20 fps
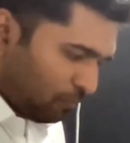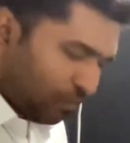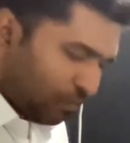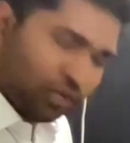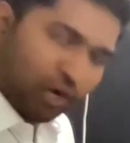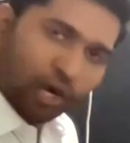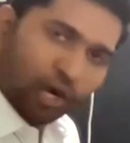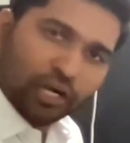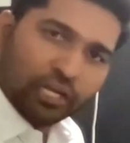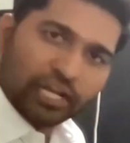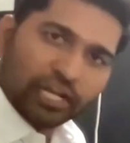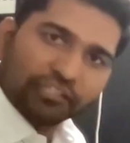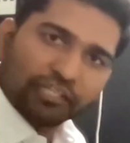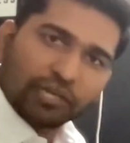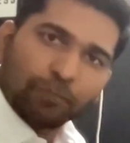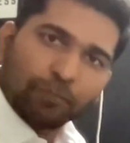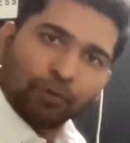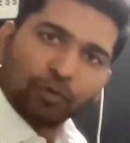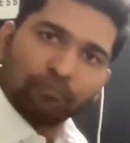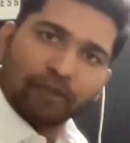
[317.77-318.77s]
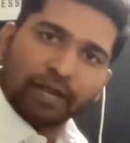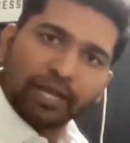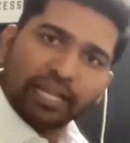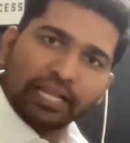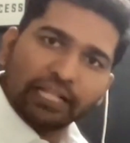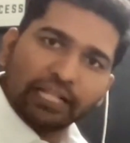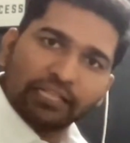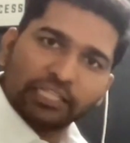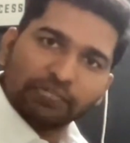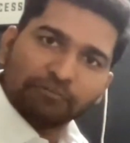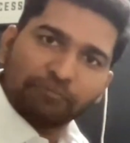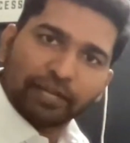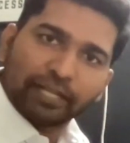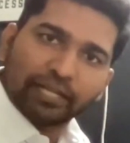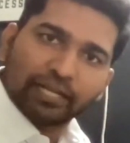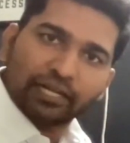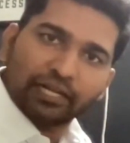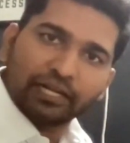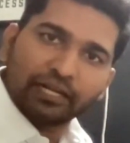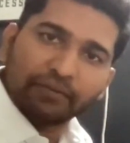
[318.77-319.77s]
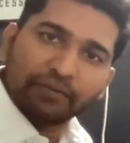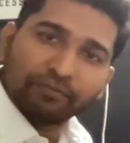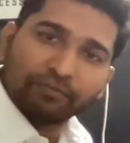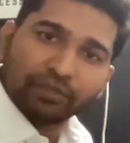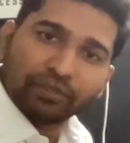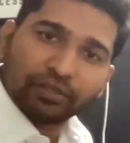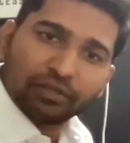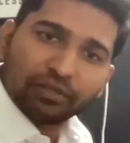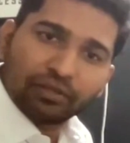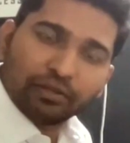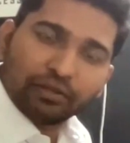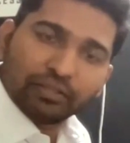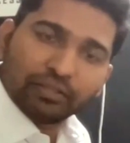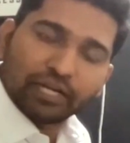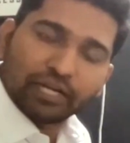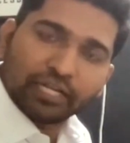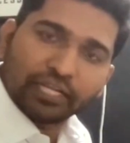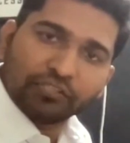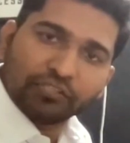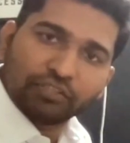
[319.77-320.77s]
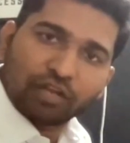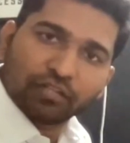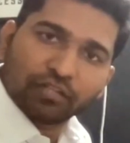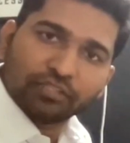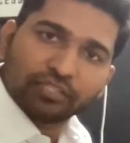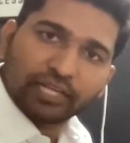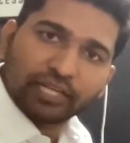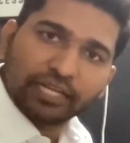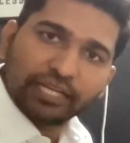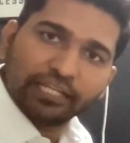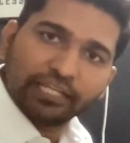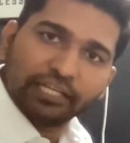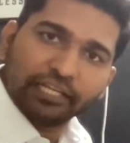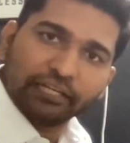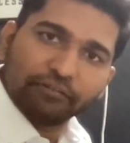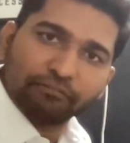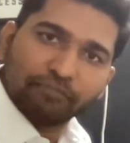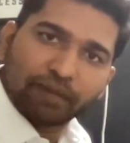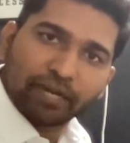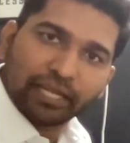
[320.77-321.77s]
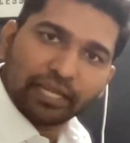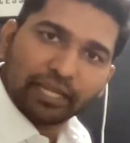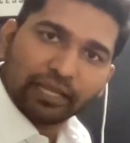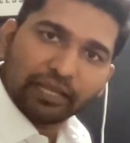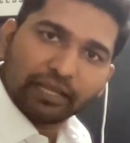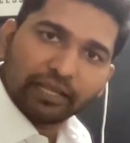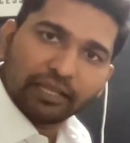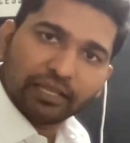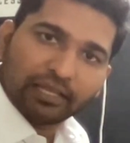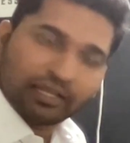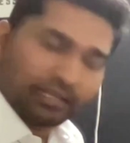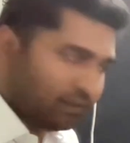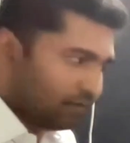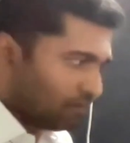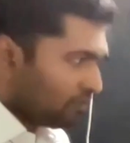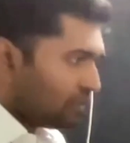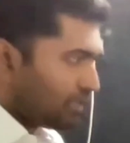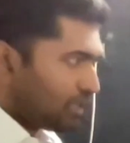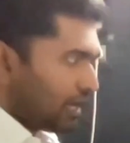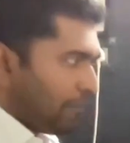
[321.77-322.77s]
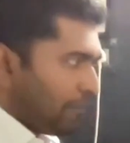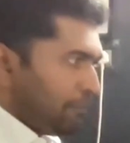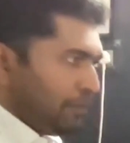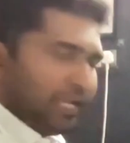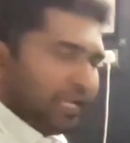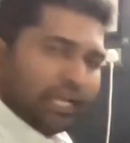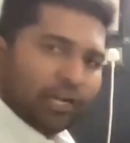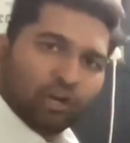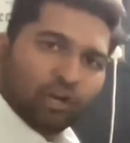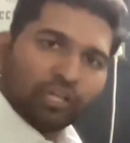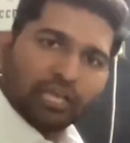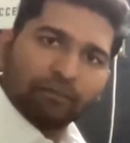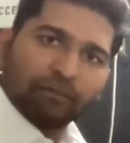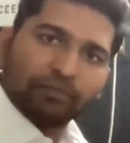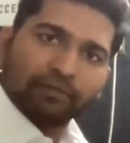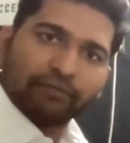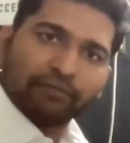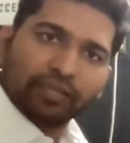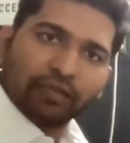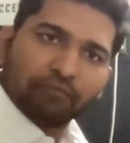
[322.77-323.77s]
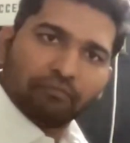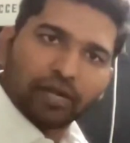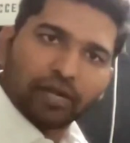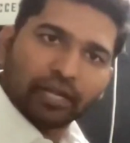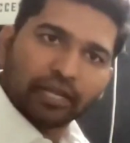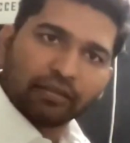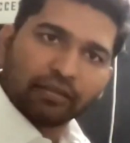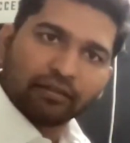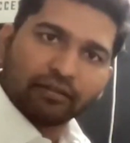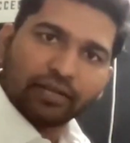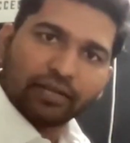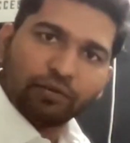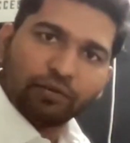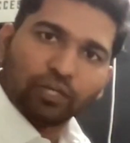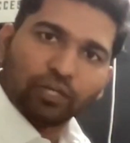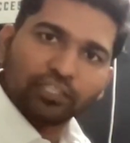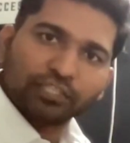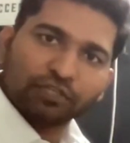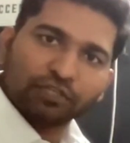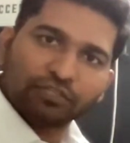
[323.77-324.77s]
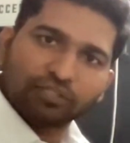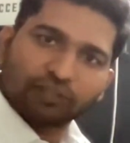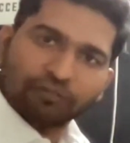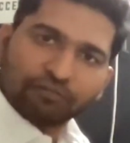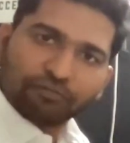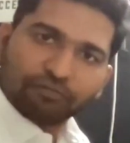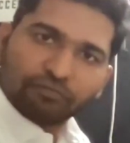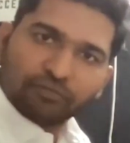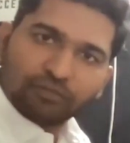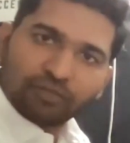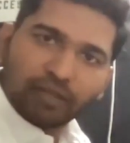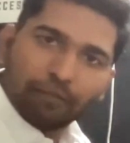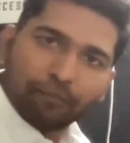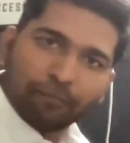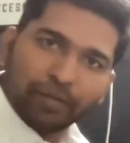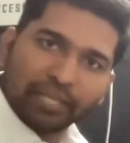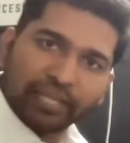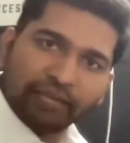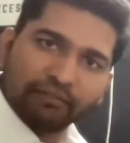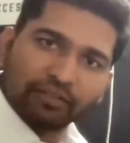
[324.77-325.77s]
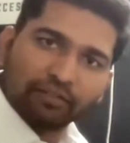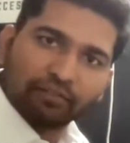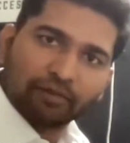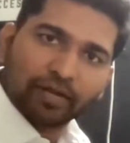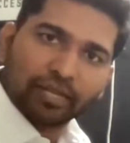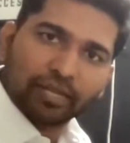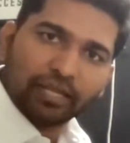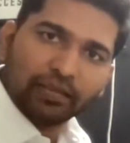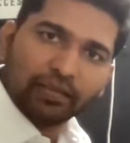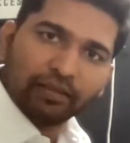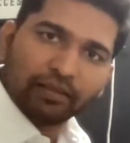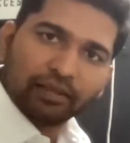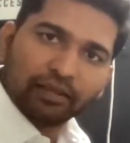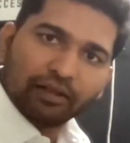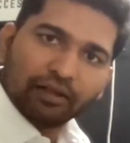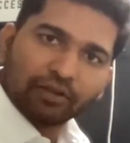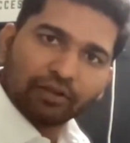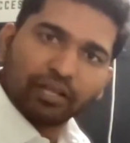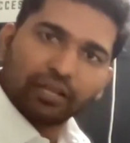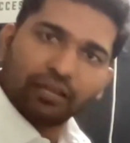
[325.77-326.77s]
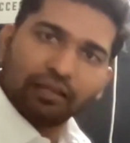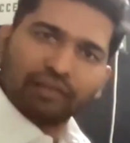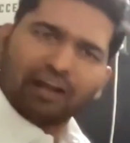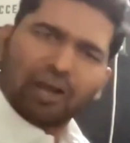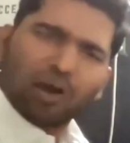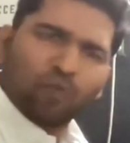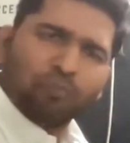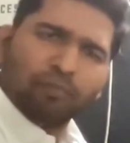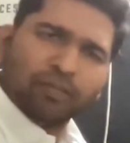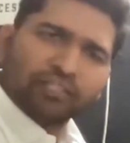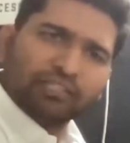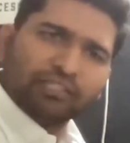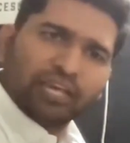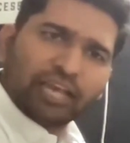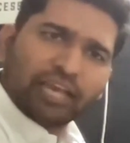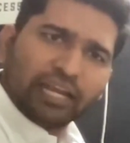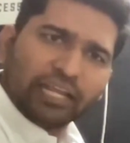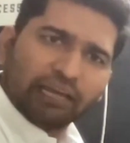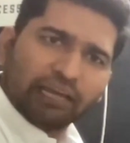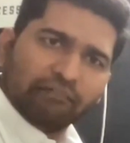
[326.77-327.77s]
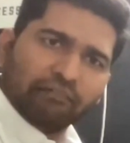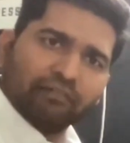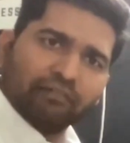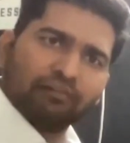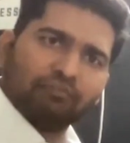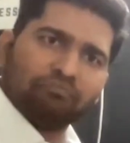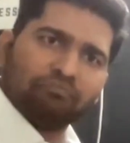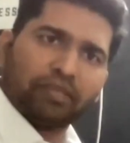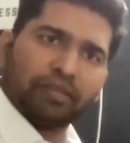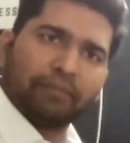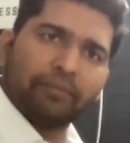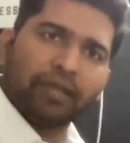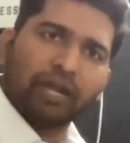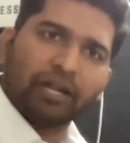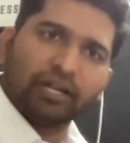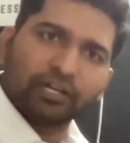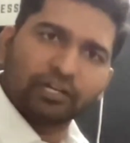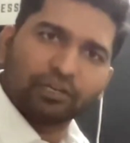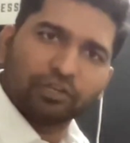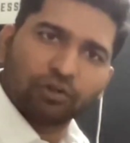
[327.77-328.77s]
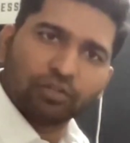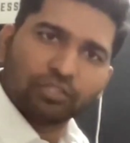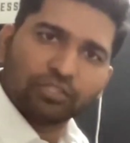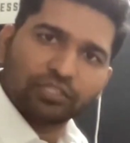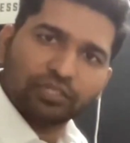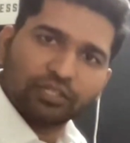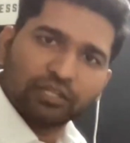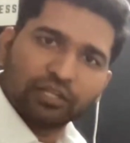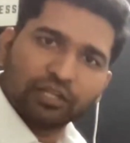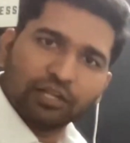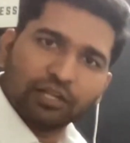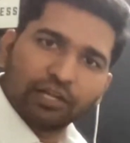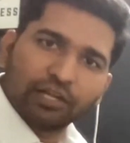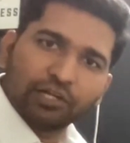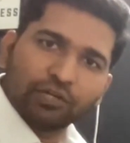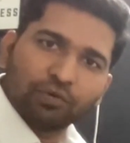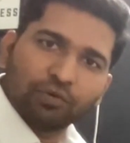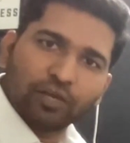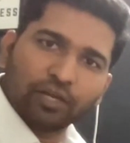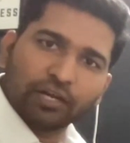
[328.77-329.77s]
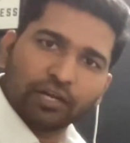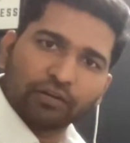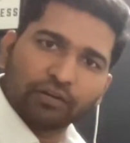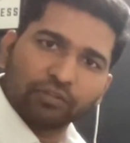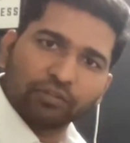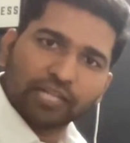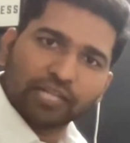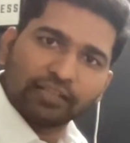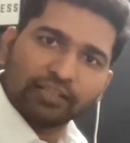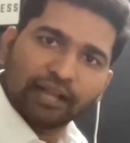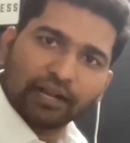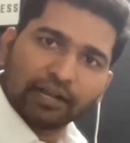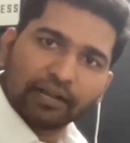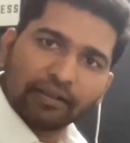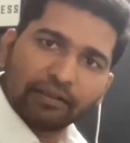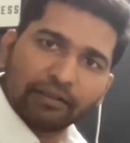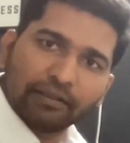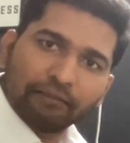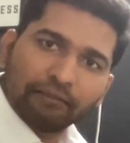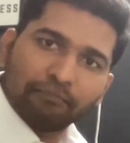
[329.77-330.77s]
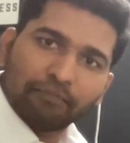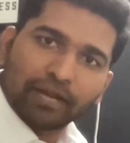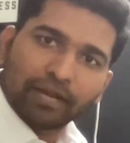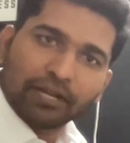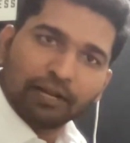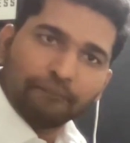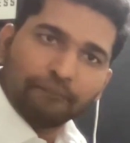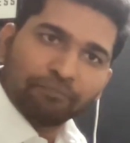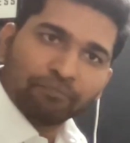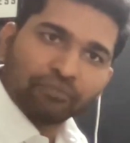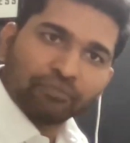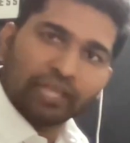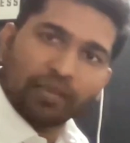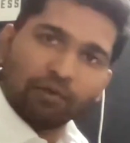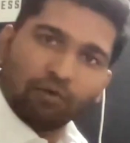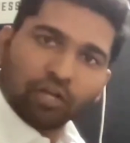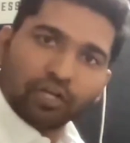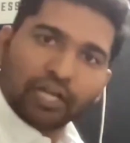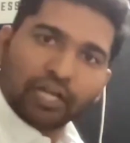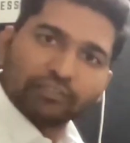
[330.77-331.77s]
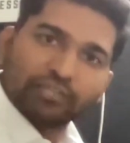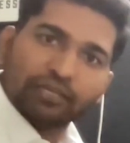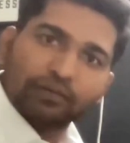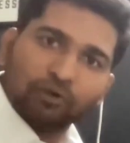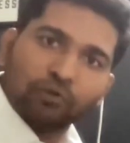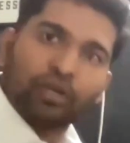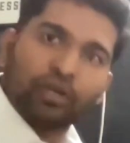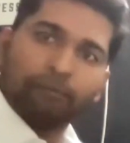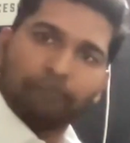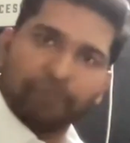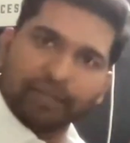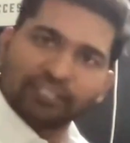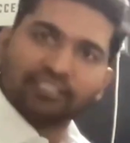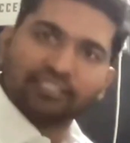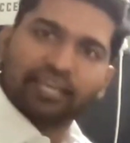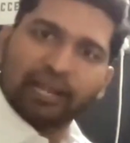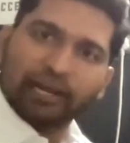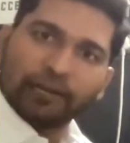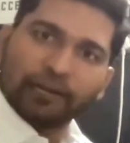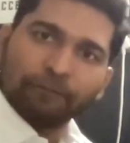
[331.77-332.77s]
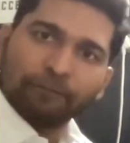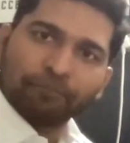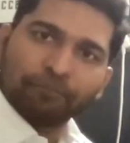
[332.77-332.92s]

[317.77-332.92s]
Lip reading: in order to actually put money in this particular 30 stocks, right, he needs money. The company cannot keep giving him money, right? What is the use of company giving the money? Okay, how much they can give? Maybe 100 crores, 200 crores, like that. But they want to actually do in a big scale.